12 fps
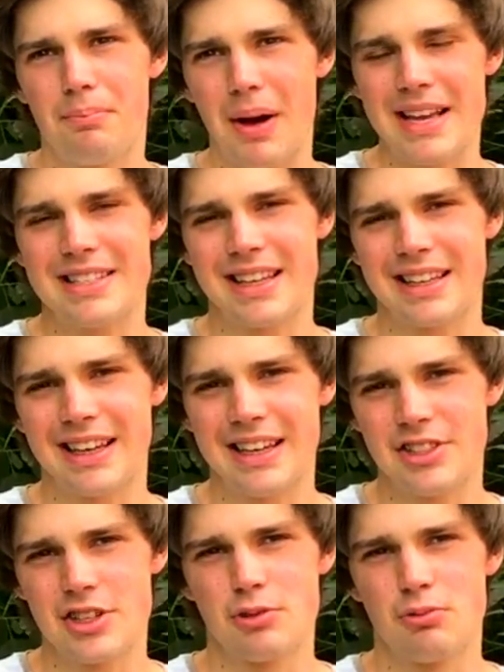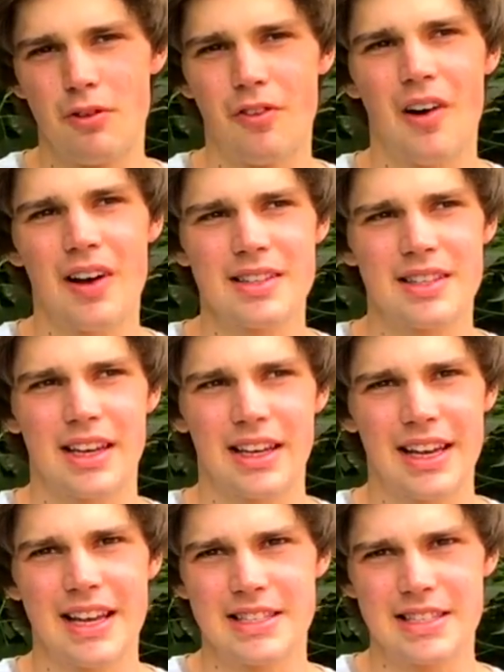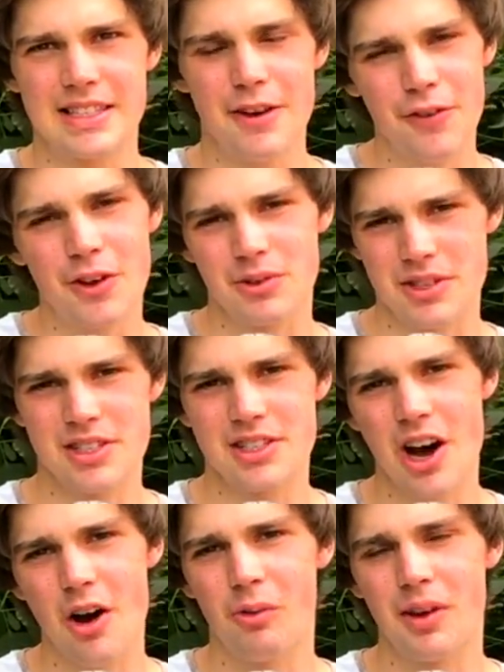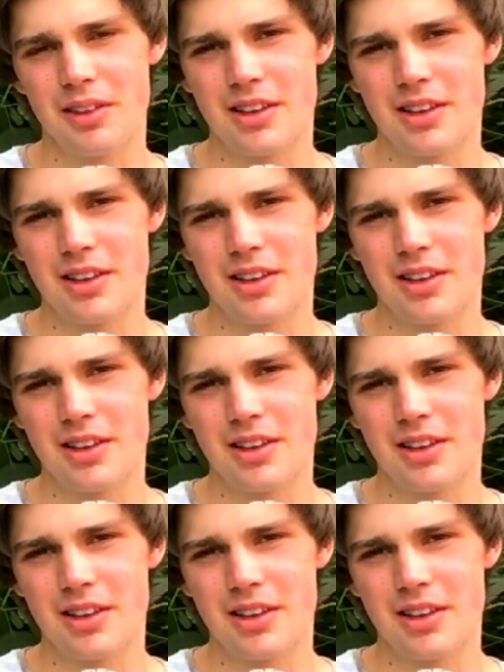basically just revising is difficult to start with,